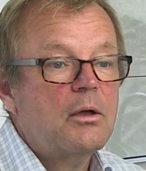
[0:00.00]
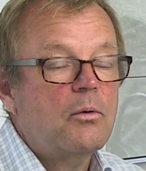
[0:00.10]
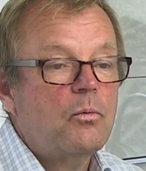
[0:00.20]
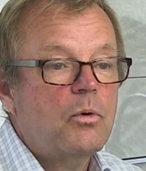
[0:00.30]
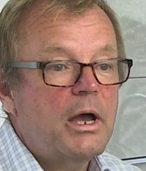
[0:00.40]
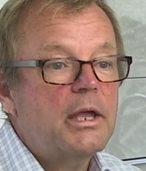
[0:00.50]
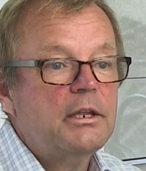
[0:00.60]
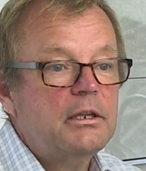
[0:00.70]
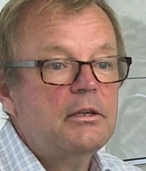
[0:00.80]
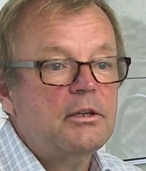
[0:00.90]
why
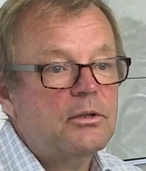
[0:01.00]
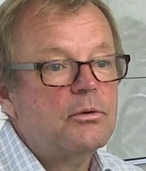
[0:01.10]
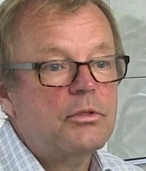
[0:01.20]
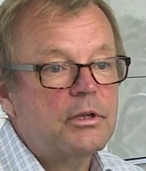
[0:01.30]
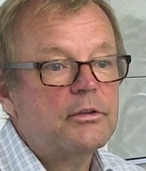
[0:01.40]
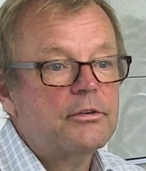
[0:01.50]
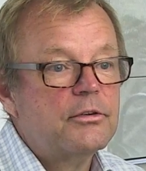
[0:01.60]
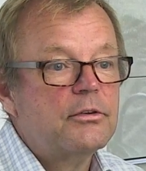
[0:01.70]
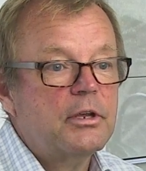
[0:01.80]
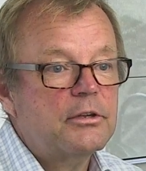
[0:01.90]
didn't you do
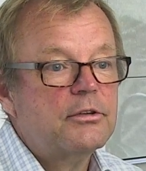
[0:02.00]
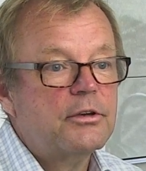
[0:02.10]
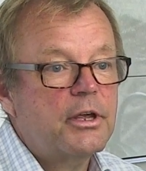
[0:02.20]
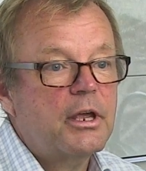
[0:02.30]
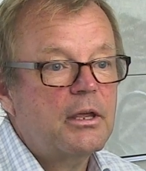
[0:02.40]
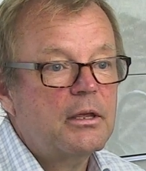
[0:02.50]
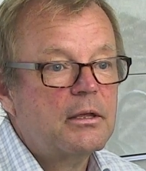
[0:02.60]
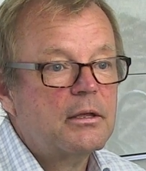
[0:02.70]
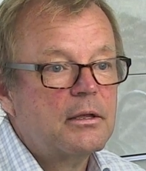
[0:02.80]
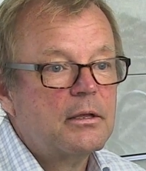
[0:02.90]
this yesterday?
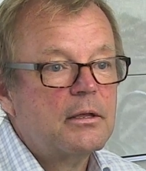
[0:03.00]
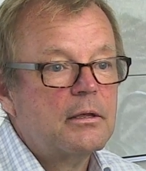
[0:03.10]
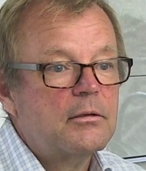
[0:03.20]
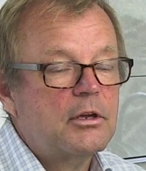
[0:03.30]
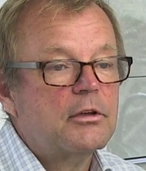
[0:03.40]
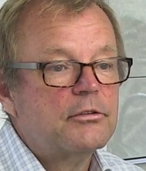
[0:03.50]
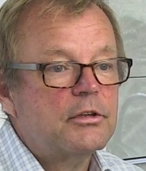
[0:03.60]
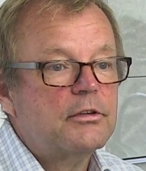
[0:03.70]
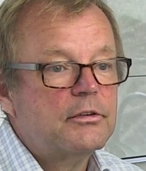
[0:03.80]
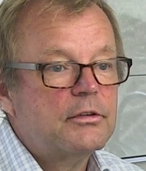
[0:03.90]
Because
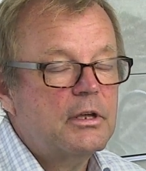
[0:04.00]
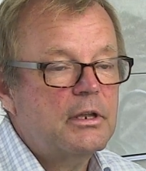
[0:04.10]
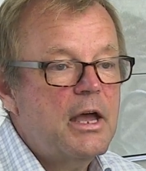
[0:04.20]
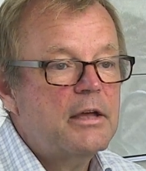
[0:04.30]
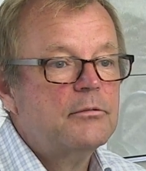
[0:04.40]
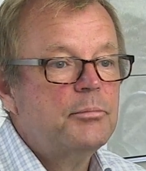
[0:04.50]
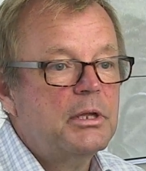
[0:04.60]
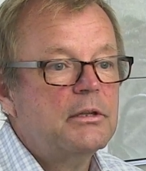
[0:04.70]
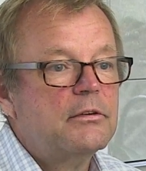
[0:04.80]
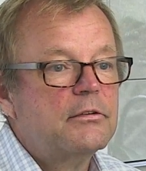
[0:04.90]
it has
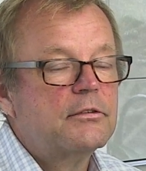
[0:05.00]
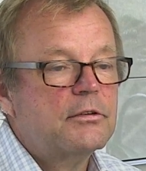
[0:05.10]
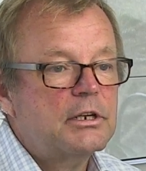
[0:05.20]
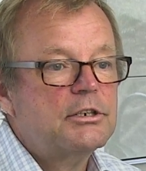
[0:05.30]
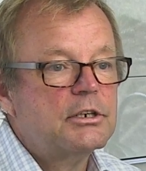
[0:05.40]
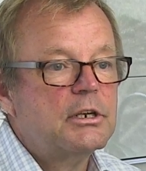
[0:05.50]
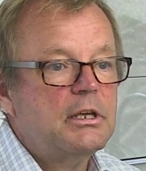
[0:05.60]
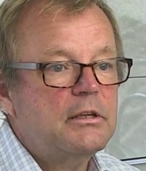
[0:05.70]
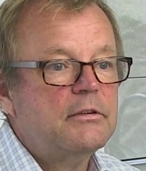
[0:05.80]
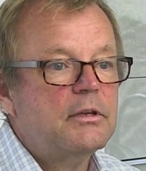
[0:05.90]
been such an
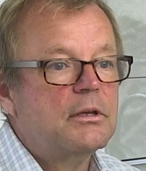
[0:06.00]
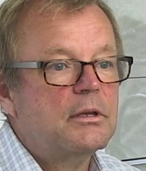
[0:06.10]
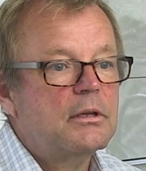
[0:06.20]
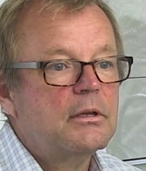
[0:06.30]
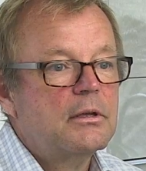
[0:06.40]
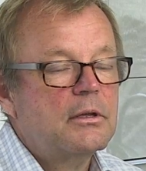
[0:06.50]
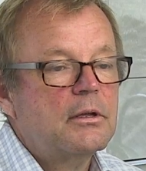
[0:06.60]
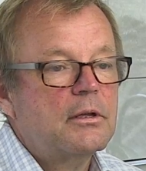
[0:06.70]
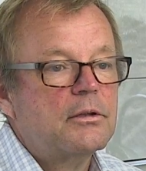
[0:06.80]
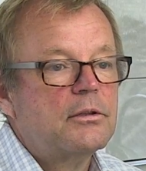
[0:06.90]
easy
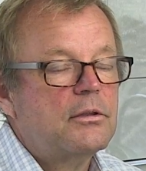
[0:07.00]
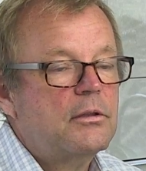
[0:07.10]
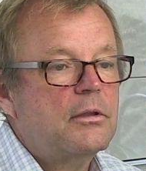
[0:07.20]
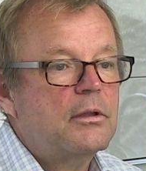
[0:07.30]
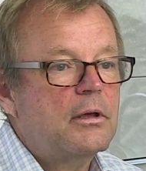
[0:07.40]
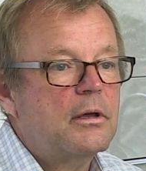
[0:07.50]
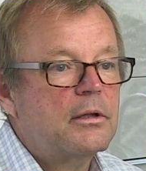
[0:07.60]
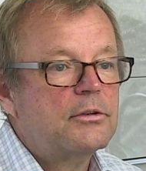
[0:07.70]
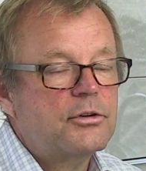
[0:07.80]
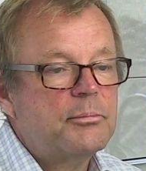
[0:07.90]

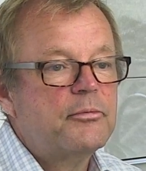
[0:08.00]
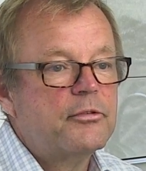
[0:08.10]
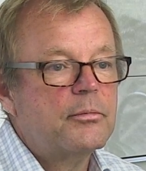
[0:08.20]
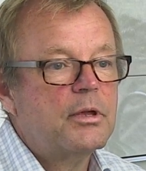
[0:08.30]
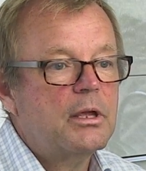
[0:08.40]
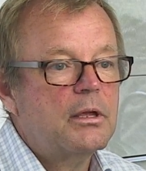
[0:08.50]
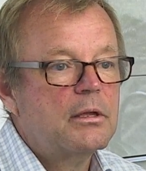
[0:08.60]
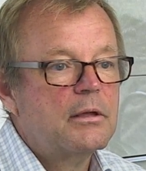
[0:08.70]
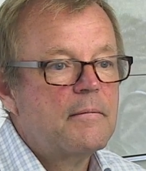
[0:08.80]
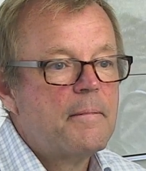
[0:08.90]
trip for me,
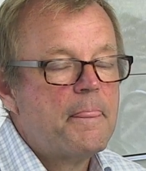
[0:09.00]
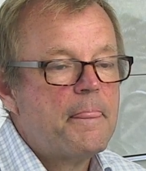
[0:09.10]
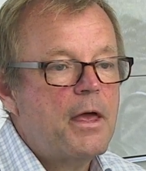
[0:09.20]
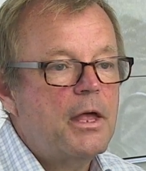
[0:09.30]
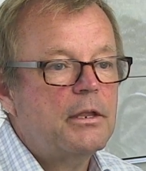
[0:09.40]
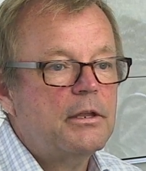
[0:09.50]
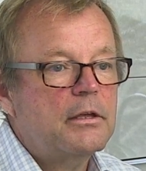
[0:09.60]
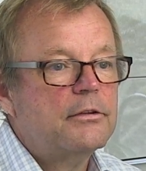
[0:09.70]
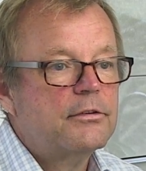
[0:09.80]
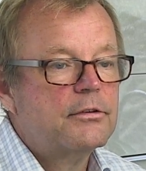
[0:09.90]
and it
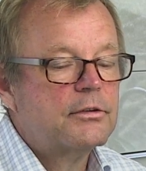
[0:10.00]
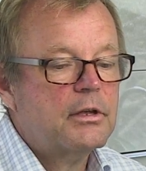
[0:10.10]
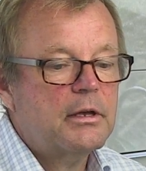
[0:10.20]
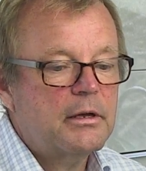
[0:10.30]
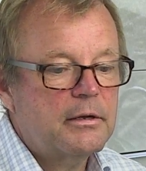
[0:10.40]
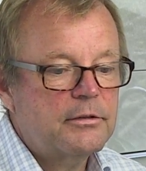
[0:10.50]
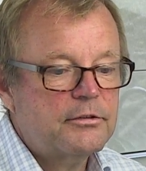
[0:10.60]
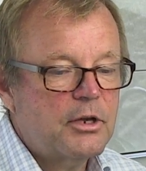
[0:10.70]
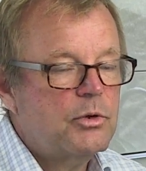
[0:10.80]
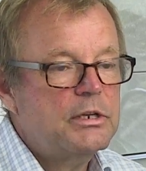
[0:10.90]
is
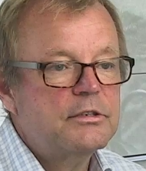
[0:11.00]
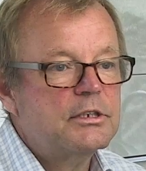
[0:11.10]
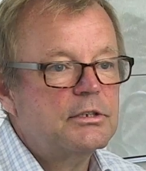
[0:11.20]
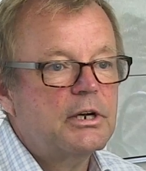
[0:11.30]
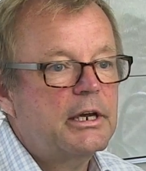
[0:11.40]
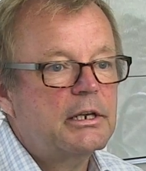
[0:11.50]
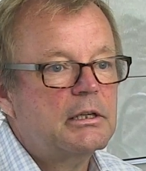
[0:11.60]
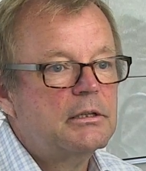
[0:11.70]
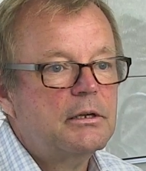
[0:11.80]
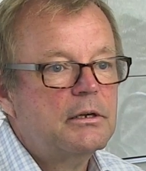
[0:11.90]
so easy to handle.